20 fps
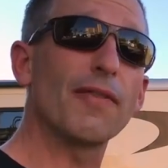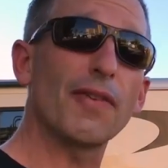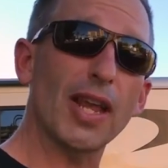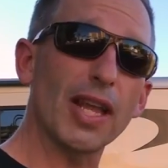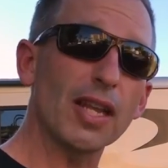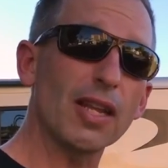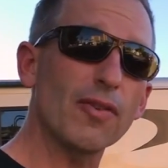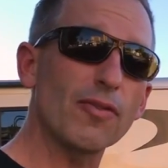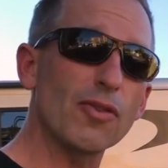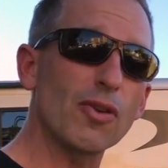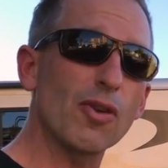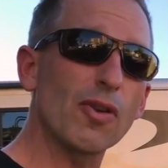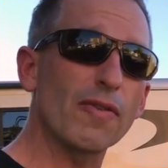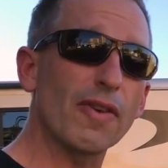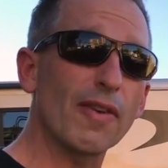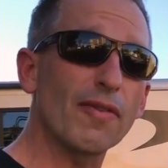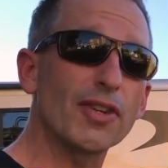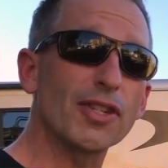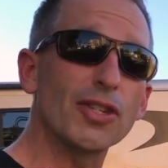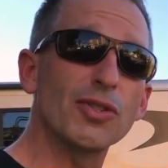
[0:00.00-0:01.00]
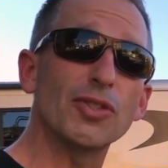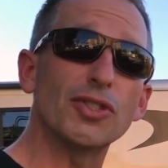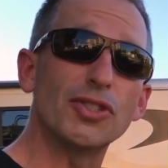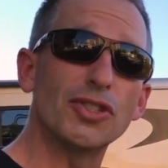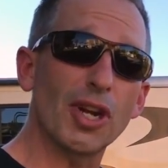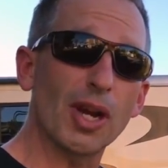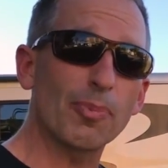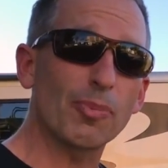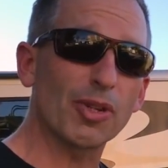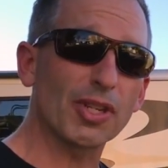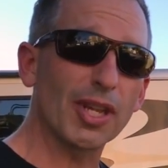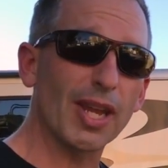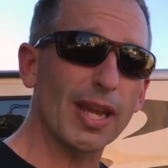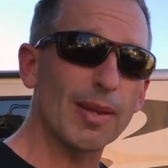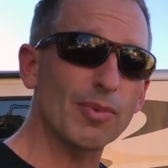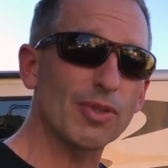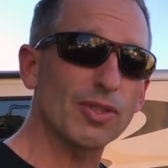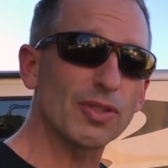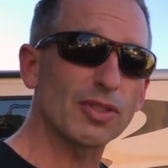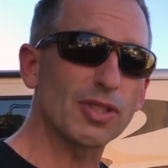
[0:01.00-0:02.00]
If any of you have ever used jumper
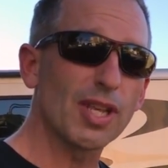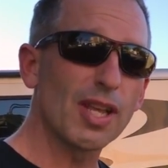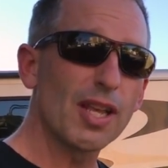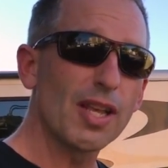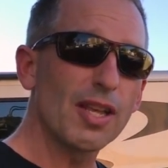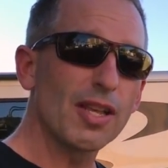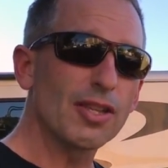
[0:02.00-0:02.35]
cables,